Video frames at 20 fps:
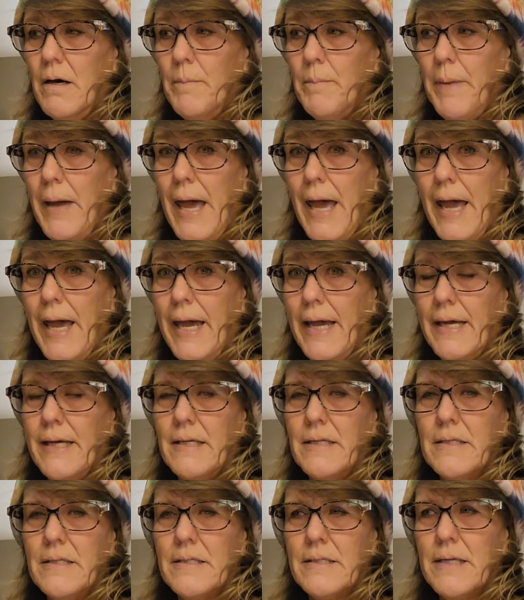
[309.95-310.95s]

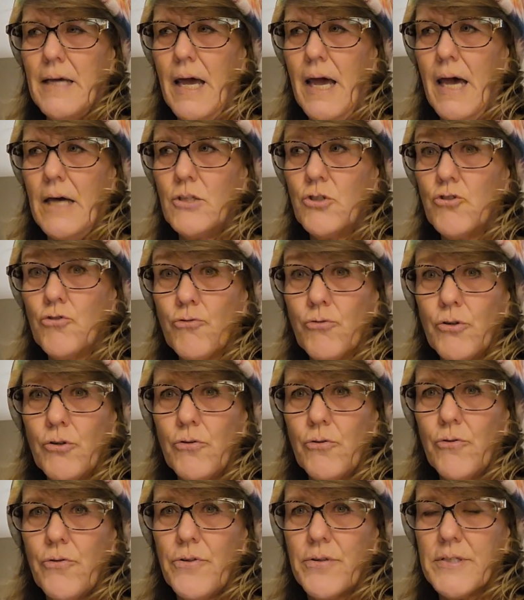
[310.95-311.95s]
pains and
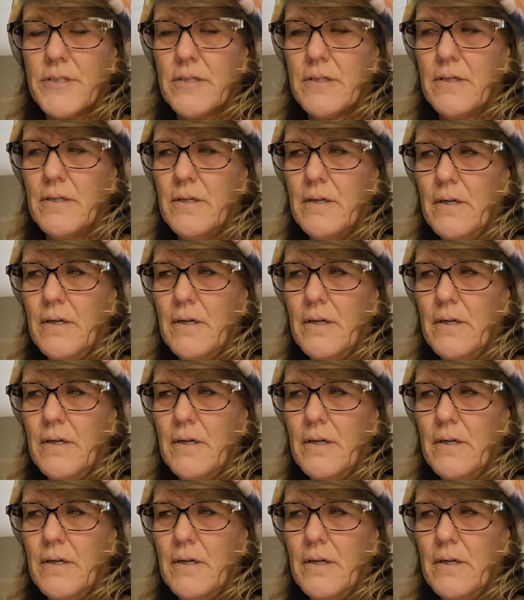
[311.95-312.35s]
truths